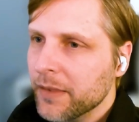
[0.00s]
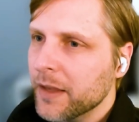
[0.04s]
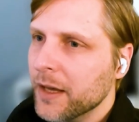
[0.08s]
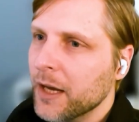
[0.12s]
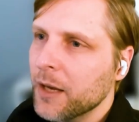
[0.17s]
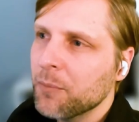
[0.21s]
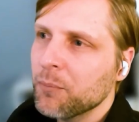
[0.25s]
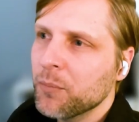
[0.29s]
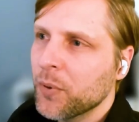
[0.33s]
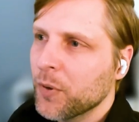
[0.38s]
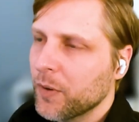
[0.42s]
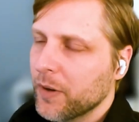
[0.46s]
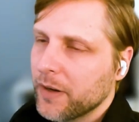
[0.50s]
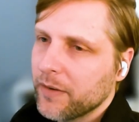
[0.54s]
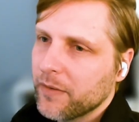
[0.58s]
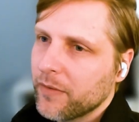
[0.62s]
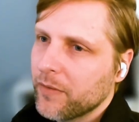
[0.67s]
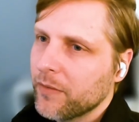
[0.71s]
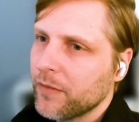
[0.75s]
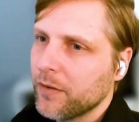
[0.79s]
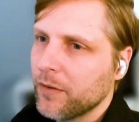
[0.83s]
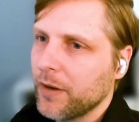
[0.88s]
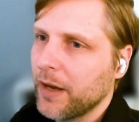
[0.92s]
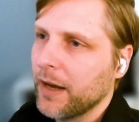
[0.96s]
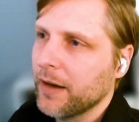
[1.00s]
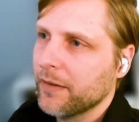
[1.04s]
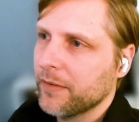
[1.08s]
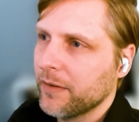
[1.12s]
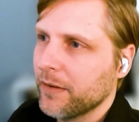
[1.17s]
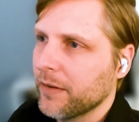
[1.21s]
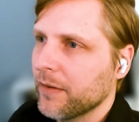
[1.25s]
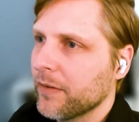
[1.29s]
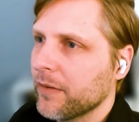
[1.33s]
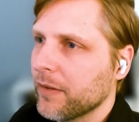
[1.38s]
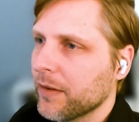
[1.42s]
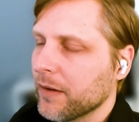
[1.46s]
endpoints to
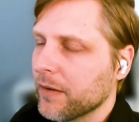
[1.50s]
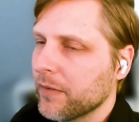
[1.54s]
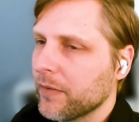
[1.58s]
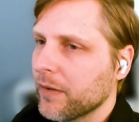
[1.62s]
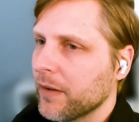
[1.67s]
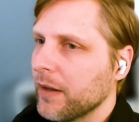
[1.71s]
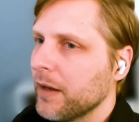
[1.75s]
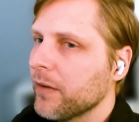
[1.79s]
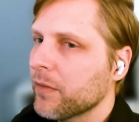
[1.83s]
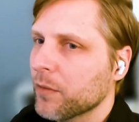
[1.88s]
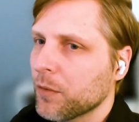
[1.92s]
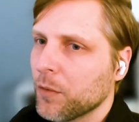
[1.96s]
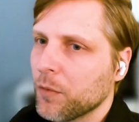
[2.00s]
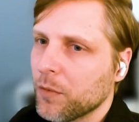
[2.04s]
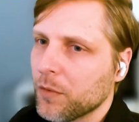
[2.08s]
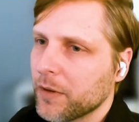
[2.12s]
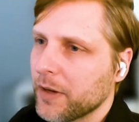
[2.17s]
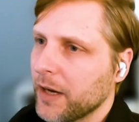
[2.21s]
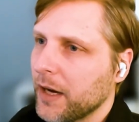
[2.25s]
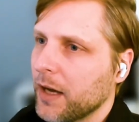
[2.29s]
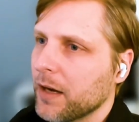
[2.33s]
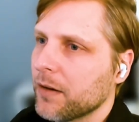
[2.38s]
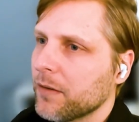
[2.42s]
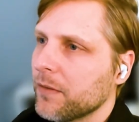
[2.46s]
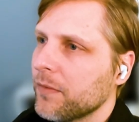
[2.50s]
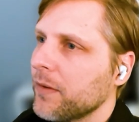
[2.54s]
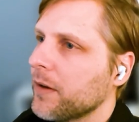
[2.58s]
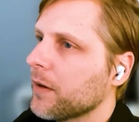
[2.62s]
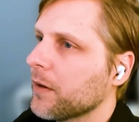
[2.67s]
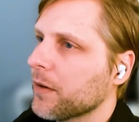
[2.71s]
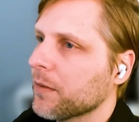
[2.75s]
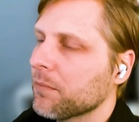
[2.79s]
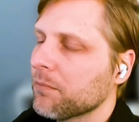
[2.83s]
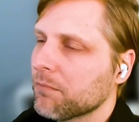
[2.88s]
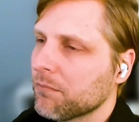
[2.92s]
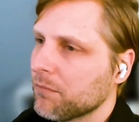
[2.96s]
access this? And these are all kind of,
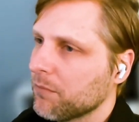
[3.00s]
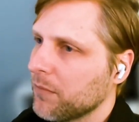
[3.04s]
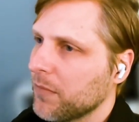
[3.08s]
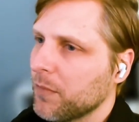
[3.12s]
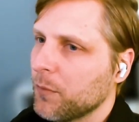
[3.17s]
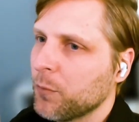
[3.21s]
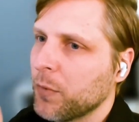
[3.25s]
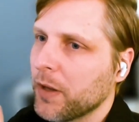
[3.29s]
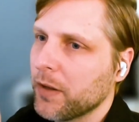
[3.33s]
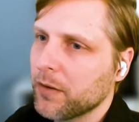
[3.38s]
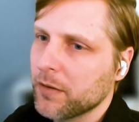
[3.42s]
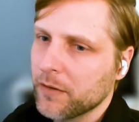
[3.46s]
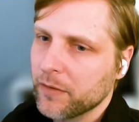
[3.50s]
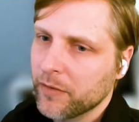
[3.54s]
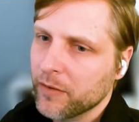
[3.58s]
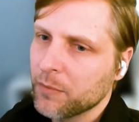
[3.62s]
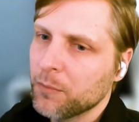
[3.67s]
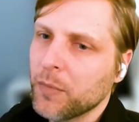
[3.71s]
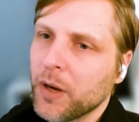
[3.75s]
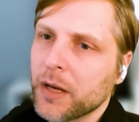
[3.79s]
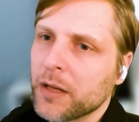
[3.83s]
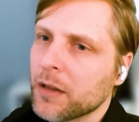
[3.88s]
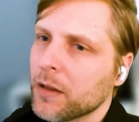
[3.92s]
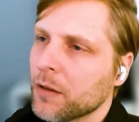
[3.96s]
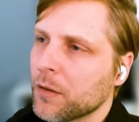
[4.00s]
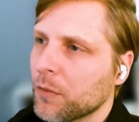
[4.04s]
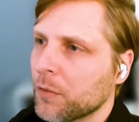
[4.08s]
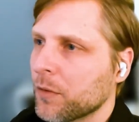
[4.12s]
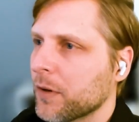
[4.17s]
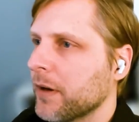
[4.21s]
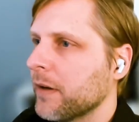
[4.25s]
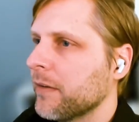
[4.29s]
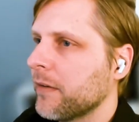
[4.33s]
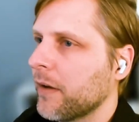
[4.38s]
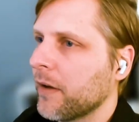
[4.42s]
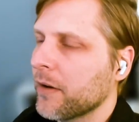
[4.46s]
whether it's a model or
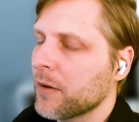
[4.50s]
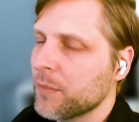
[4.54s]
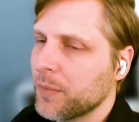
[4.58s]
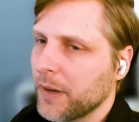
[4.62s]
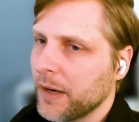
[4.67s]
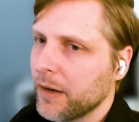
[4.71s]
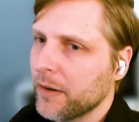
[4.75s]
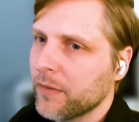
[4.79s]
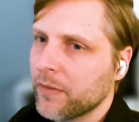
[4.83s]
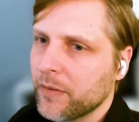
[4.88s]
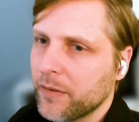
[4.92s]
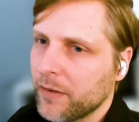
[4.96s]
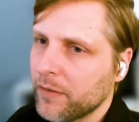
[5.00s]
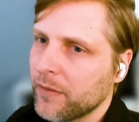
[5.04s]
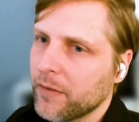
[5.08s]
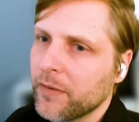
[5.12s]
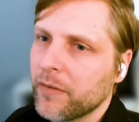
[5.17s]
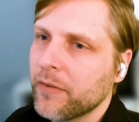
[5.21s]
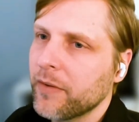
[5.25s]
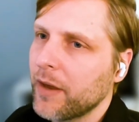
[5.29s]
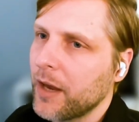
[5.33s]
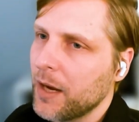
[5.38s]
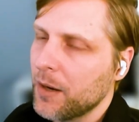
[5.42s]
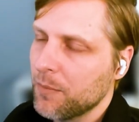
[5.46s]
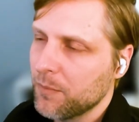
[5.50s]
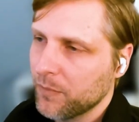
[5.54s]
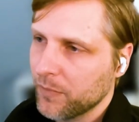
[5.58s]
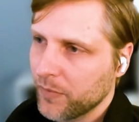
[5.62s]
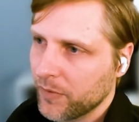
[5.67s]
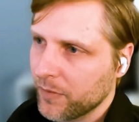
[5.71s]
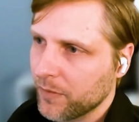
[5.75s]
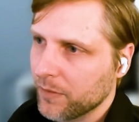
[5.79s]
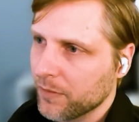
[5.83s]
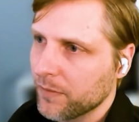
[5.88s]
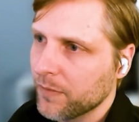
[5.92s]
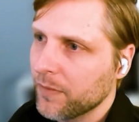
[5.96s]
a database, it's the same
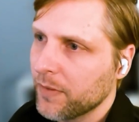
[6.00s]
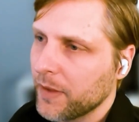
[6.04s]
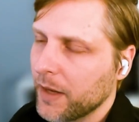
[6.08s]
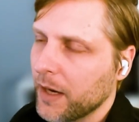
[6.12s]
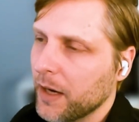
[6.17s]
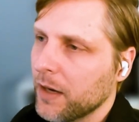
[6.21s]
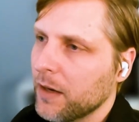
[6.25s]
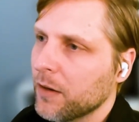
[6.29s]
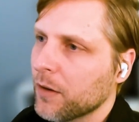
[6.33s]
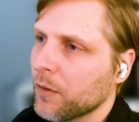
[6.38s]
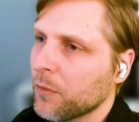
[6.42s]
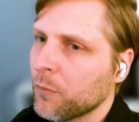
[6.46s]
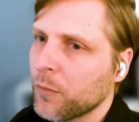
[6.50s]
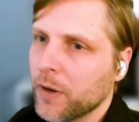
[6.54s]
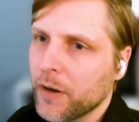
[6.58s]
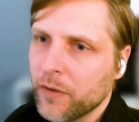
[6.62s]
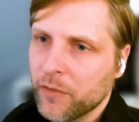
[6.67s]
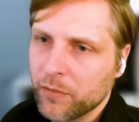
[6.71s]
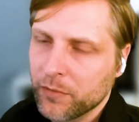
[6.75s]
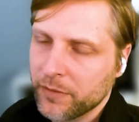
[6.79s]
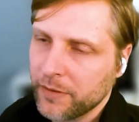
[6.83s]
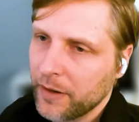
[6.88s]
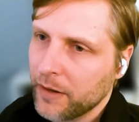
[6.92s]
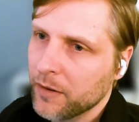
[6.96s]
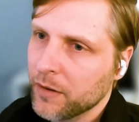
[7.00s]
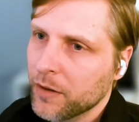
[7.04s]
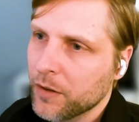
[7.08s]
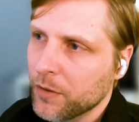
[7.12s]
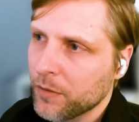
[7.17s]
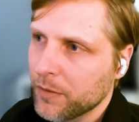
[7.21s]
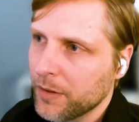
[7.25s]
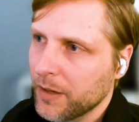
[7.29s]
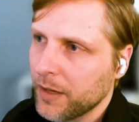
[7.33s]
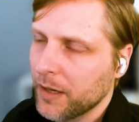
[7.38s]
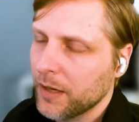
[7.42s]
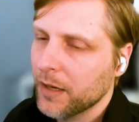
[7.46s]
sort of thing. Where's your data
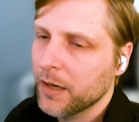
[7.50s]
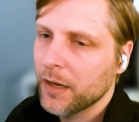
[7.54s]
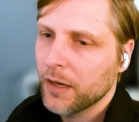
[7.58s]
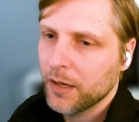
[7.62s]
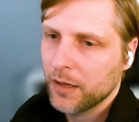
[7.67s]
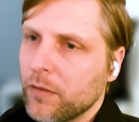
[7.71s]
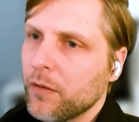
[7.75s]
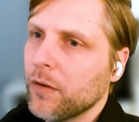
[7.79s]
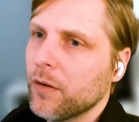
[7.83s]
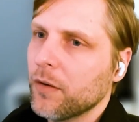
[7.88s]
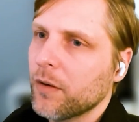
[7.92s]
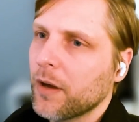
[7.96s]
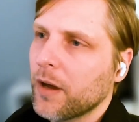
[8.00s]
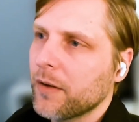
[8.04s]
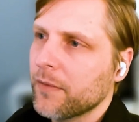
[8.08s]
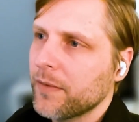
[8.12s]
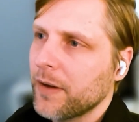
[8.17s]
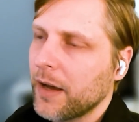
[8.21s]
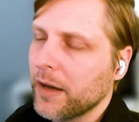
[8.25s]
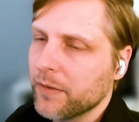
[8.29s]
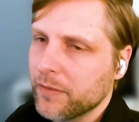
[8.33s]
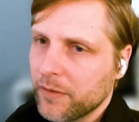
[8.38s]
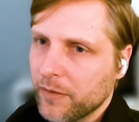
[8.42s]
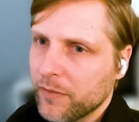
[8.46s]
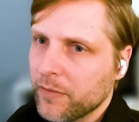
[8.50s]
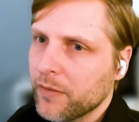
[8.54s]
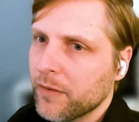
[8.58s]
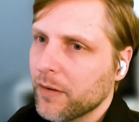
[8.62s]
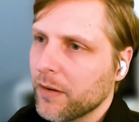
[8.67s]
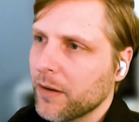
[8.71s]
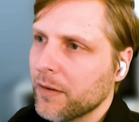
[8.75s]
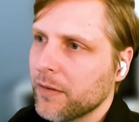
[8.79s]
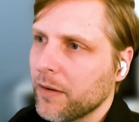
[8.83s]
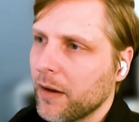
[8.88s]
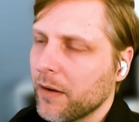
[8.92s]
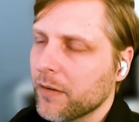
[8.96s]
going? Do you have access to
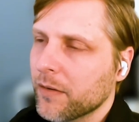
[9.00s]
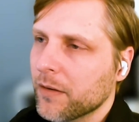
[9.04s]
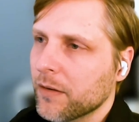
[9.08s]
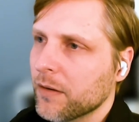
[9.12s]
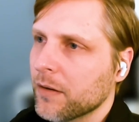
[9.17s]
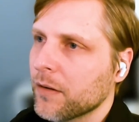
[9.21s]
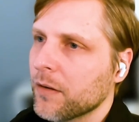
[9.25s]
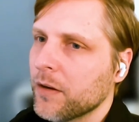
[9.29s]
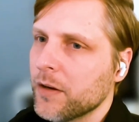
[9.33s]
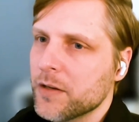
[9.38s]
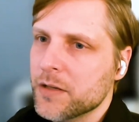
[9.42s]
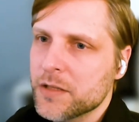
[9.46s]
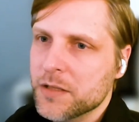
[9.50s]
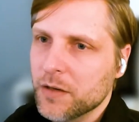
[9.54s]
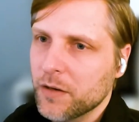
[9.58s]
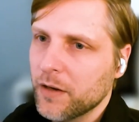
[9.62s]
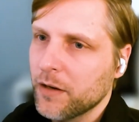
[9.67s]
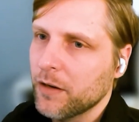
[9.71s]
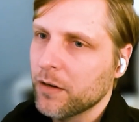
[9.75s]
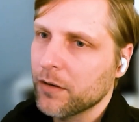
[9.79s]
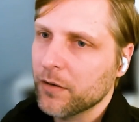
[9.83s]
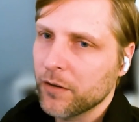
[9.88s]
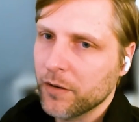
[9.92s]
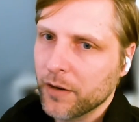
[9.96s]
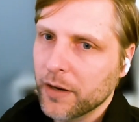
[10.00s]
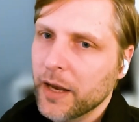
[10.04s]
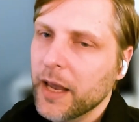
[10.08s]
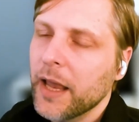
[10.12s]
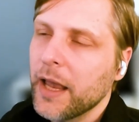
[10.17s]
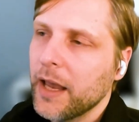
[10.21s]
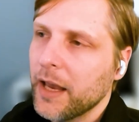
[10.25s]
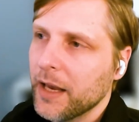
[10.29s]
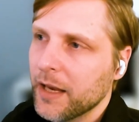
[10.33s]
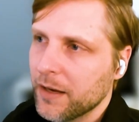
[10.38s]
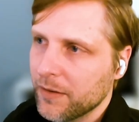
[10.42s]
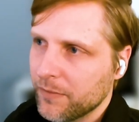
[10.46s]
data? Are you sure you're
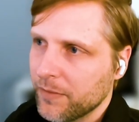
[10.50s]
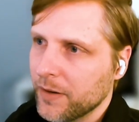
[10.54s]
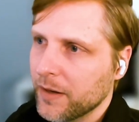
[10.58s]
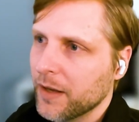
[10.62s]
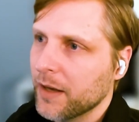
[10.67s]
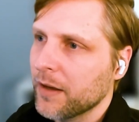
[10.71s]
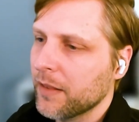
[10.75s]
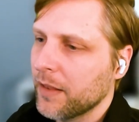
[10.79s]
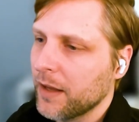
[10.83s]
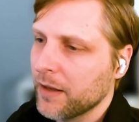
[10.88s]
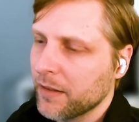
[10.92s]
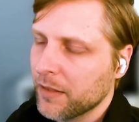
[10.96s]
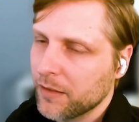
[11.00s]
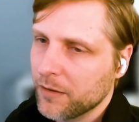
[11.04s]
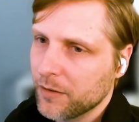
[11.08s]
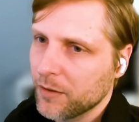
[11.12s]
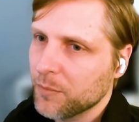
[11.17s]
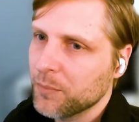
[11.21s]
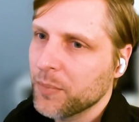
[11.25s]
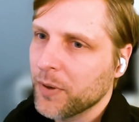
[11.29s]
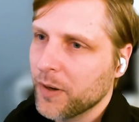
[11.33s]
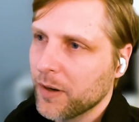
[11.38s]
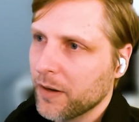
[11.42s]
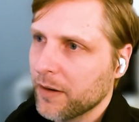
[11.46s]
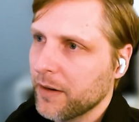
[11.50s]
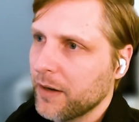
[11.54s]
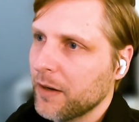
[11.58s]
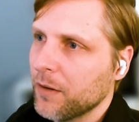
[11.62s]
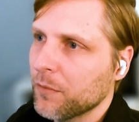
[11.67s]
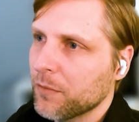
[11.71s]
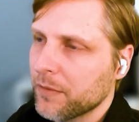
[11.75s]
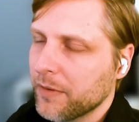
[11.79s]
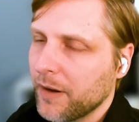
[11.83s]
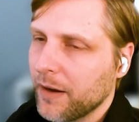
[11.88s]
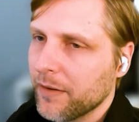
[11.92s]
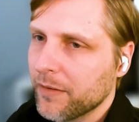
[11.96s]
okay giving that third party
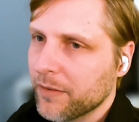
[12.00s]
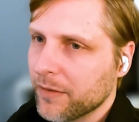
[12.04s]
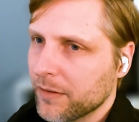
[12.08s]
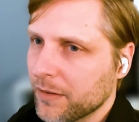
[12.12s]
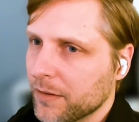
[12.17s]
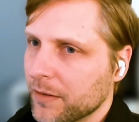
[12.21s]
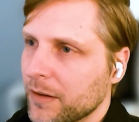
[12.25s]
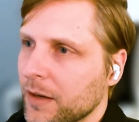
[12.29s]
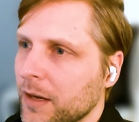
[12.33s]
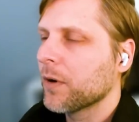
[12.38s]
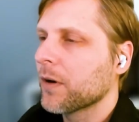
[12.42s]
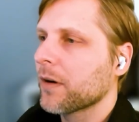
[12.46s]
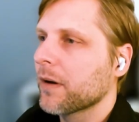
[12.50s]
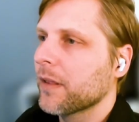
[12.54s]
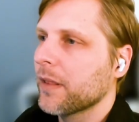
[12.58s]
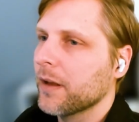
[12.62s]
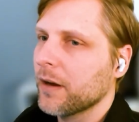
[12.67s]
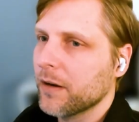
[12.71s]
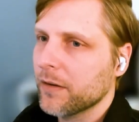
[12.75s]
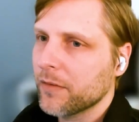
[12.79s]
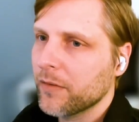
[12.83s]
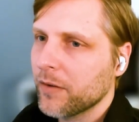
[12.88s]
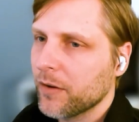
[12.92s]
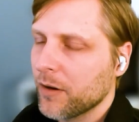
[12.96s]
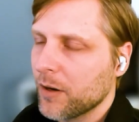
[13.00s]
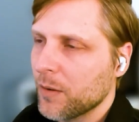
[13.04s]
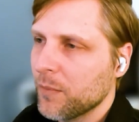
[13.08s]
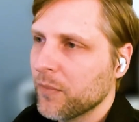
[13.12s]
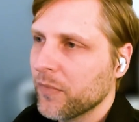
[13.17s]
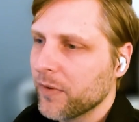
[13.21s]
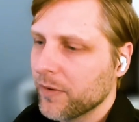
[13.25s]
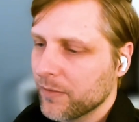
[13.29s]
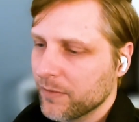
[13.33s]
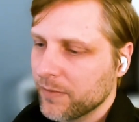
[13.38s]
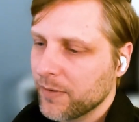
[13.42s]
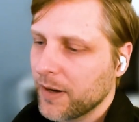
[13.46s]
your data? What are their
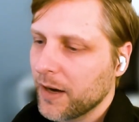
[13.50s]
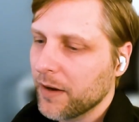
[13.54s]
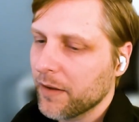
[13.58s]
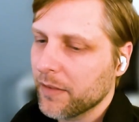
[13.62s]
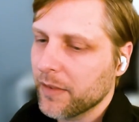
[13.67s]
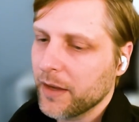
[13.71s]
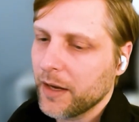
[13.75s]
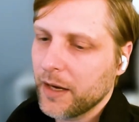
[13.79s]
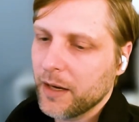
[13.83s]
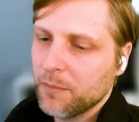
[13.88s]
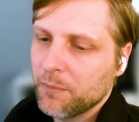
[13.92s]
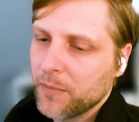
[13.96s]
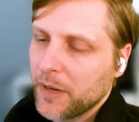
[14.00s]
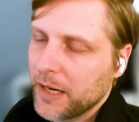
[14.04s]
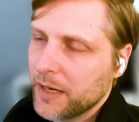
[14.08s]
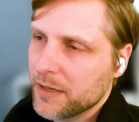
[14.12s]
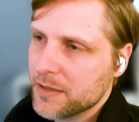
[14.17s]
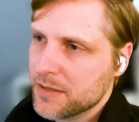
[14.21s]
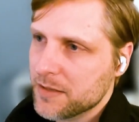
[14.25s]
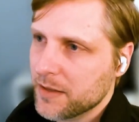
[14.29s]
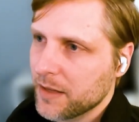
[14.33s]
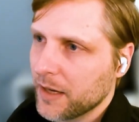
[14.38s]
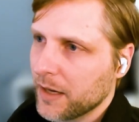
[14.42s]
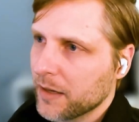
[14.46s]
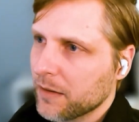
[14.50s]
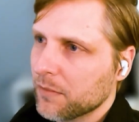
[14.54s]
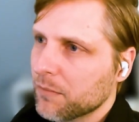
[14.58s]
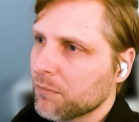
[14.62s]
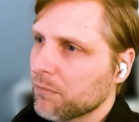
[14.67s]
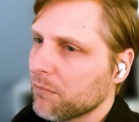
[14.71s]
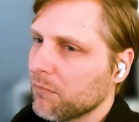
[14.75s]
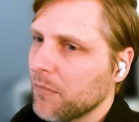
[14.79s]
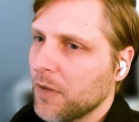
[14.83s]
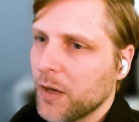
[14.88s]
terms of how they manage that?